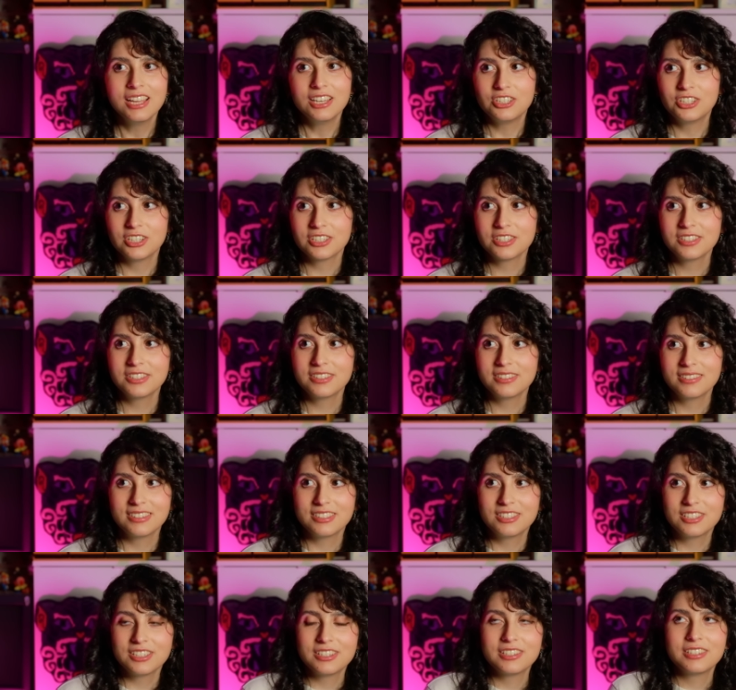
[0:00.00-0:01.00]
just
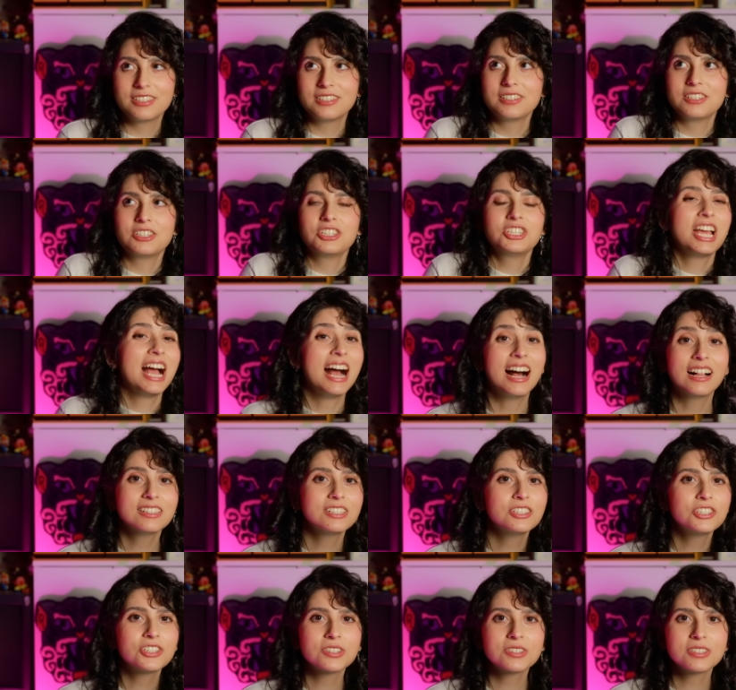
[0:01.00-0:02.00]
to
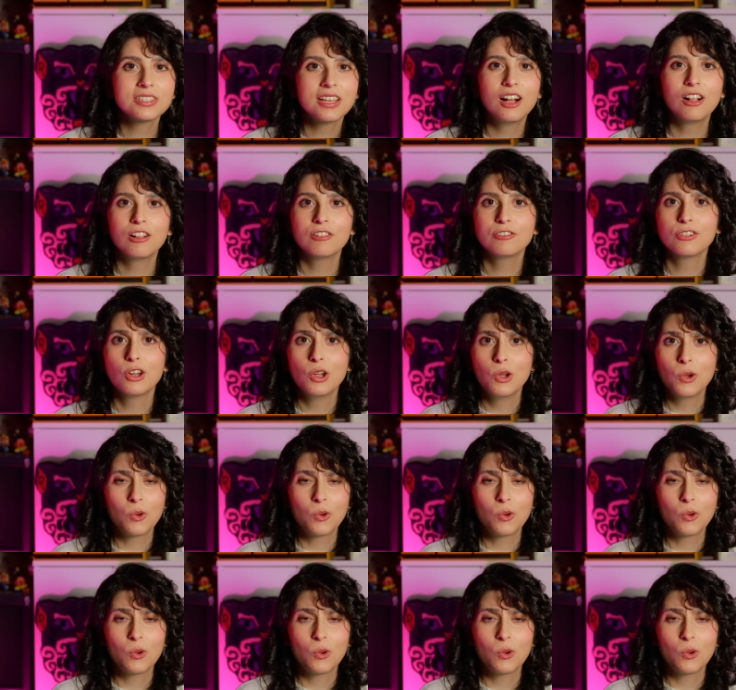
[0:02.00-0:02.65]
challenge yourself